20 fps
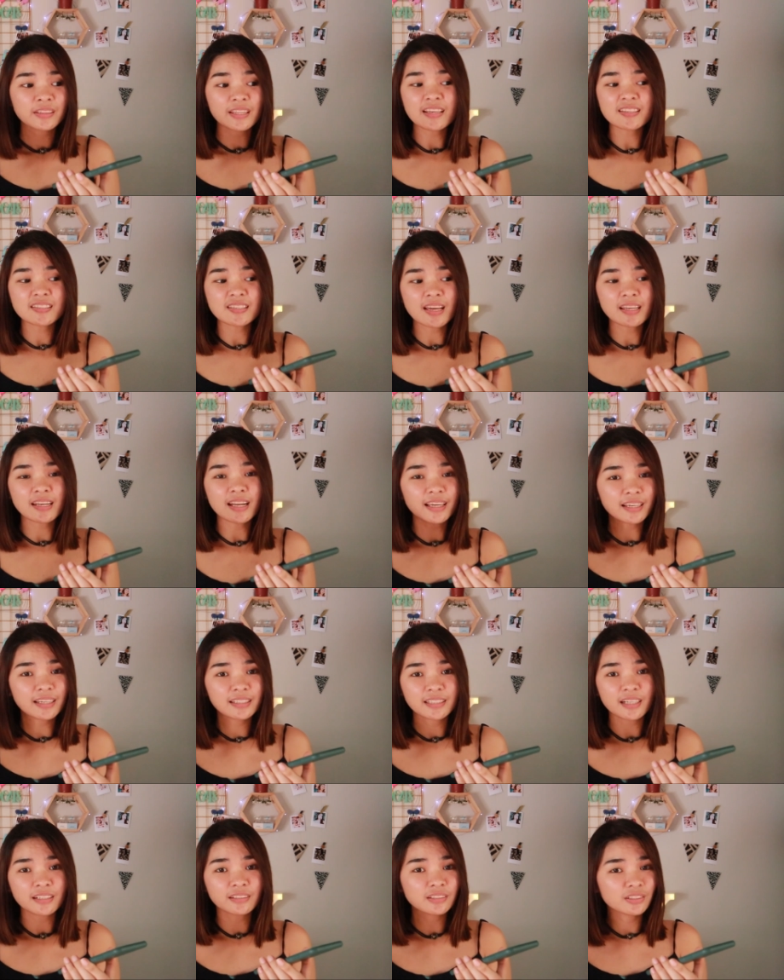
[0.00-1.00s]
they said I
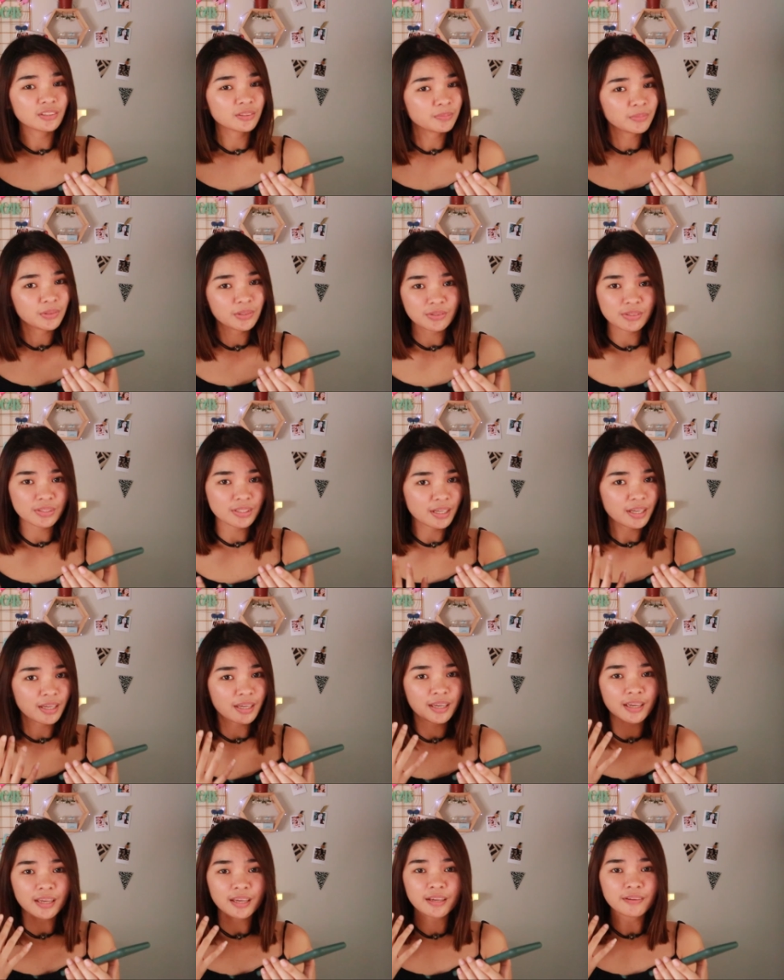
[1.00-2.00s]
could download
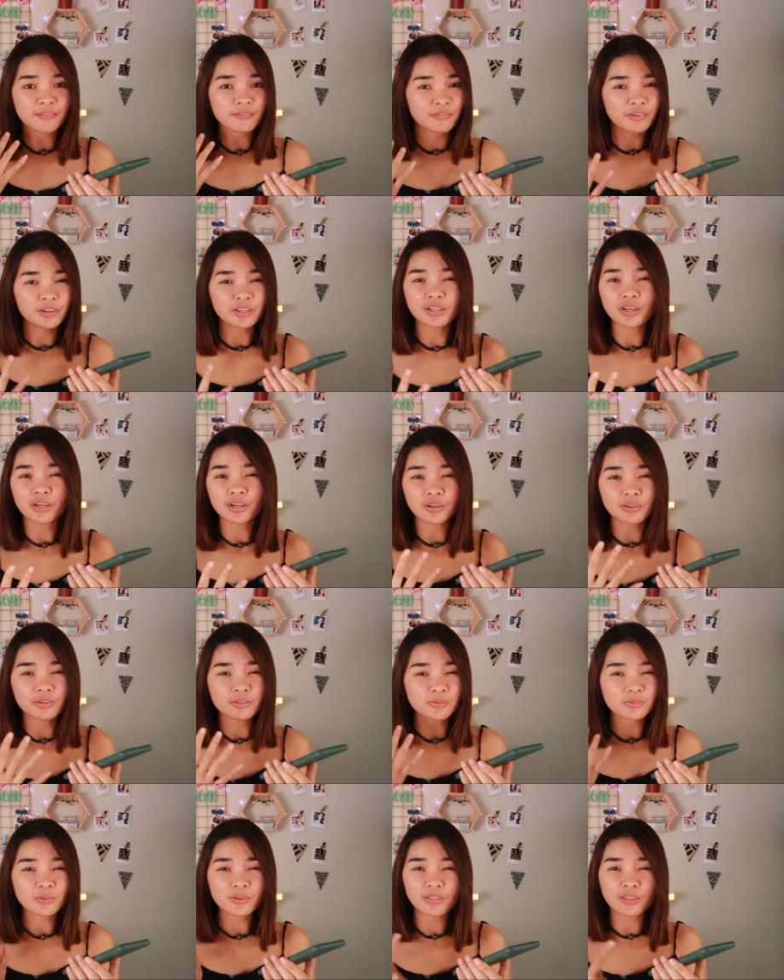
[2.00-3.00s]
music,
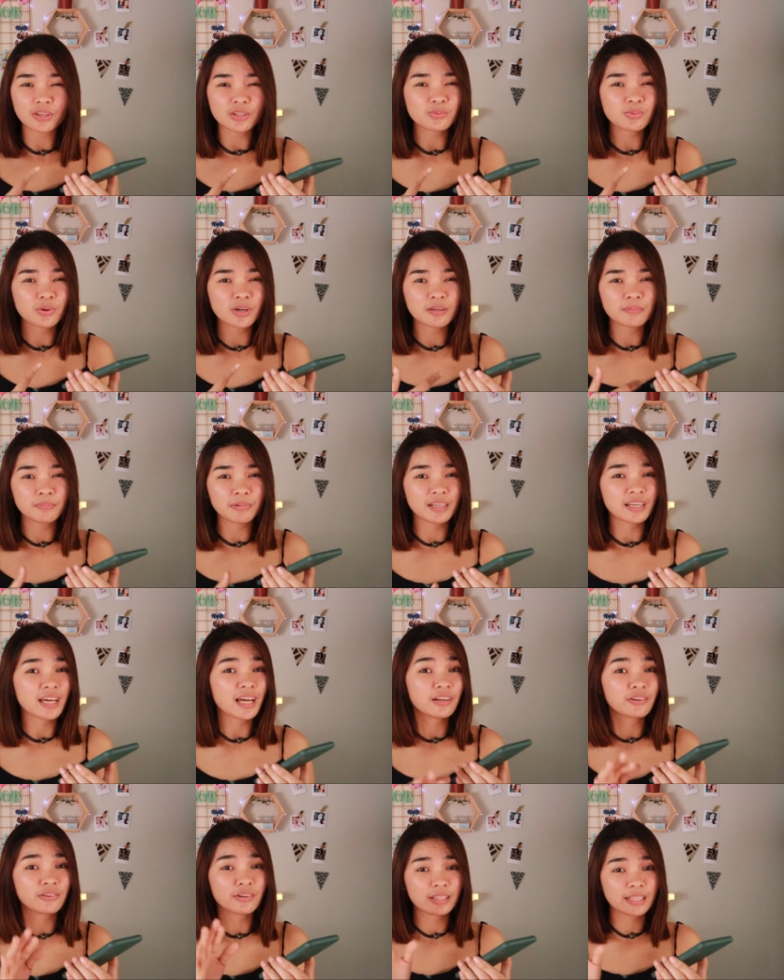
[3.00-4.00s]
videos with this one, but
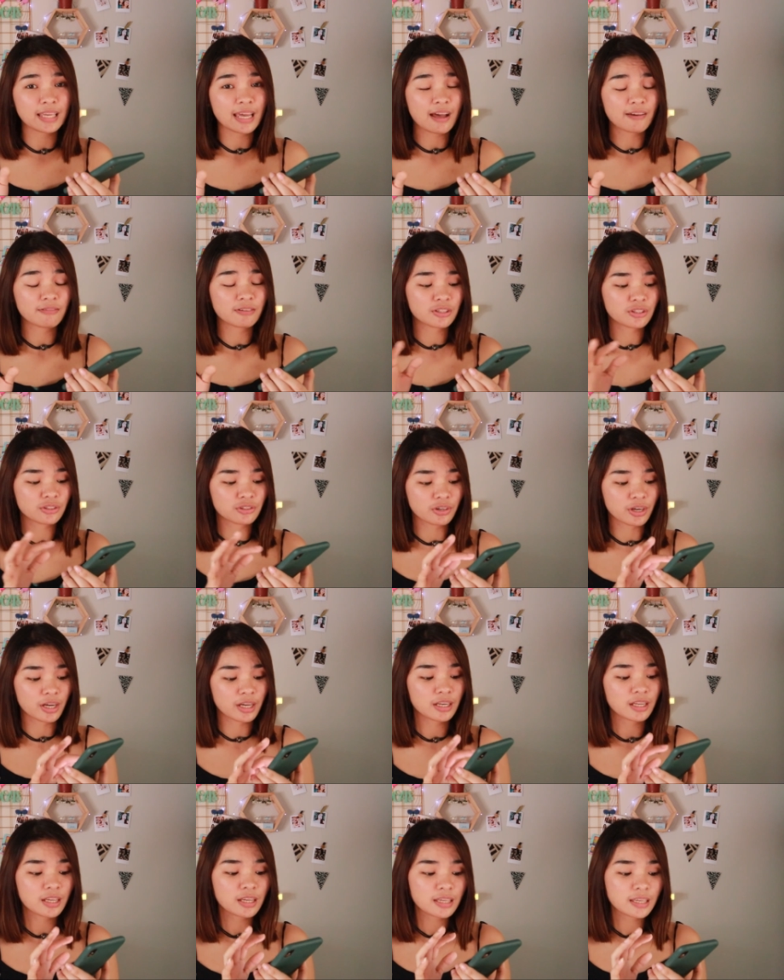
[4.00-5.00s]
I really haven't
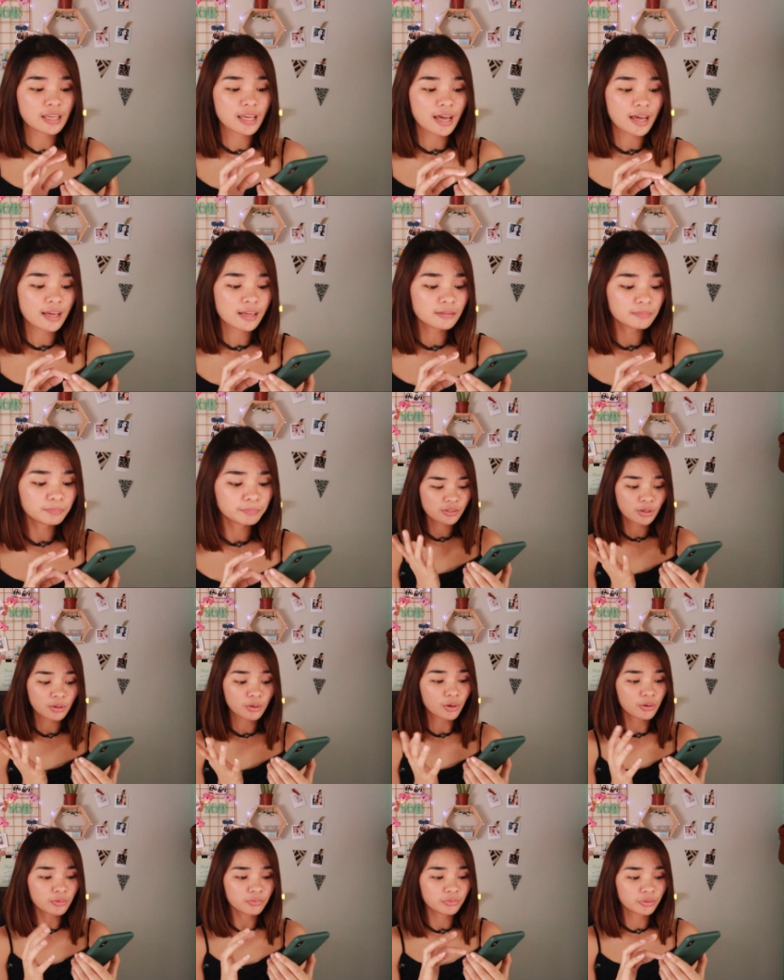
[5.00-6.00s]
tried it yet. So
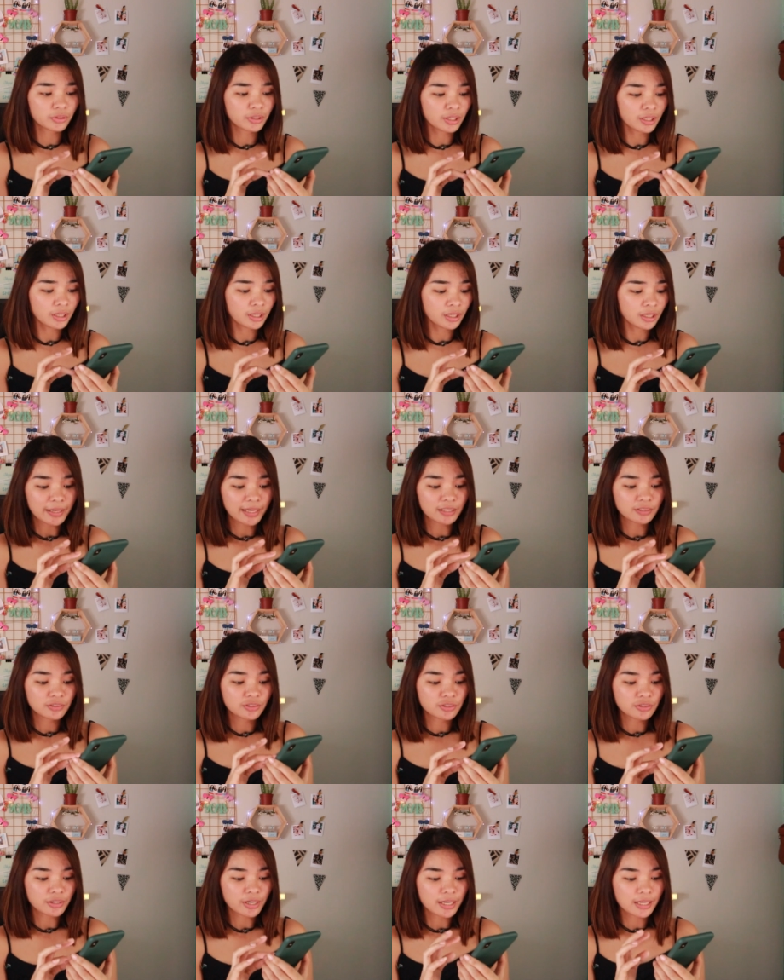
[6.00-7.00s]
hopefully I get
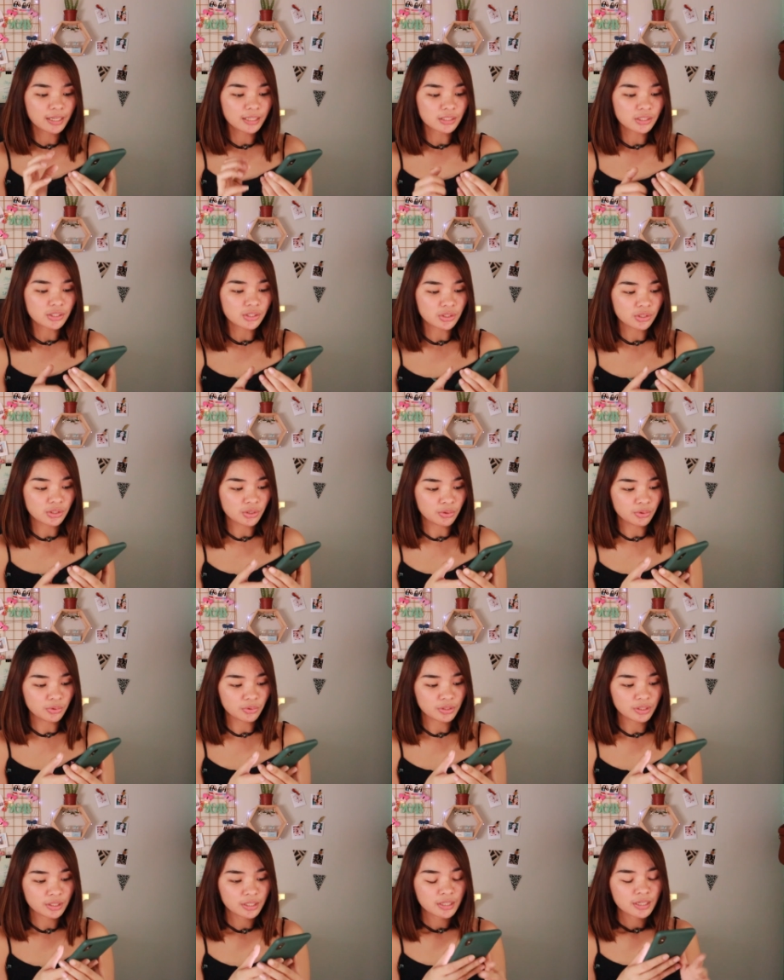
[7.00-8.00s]
to try it
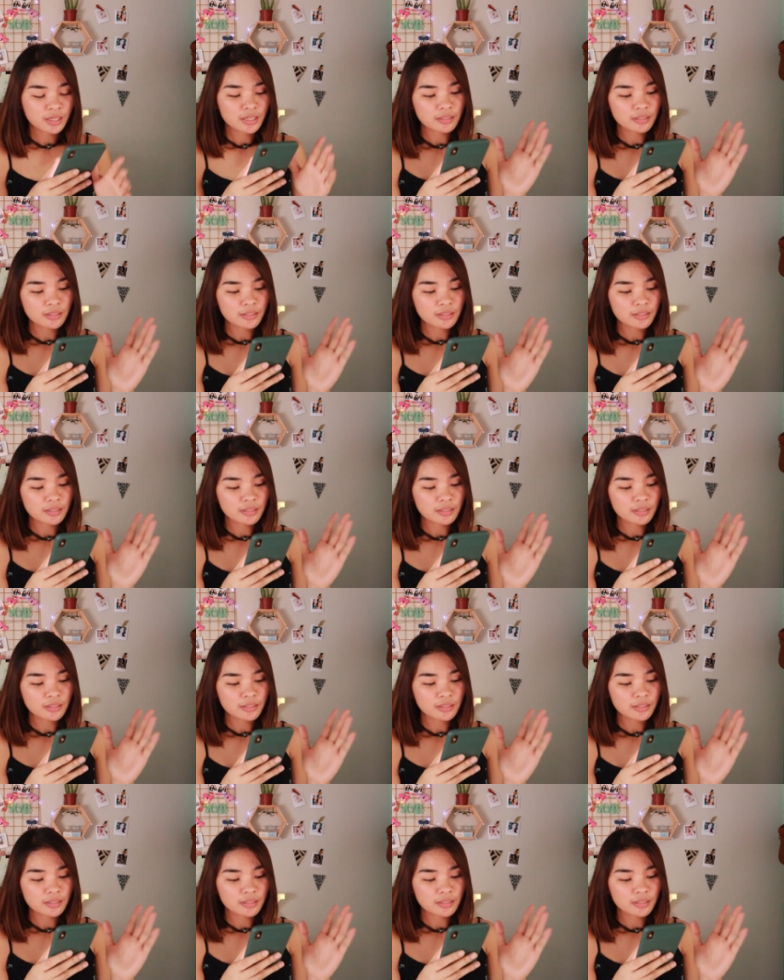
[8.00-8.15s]
soon.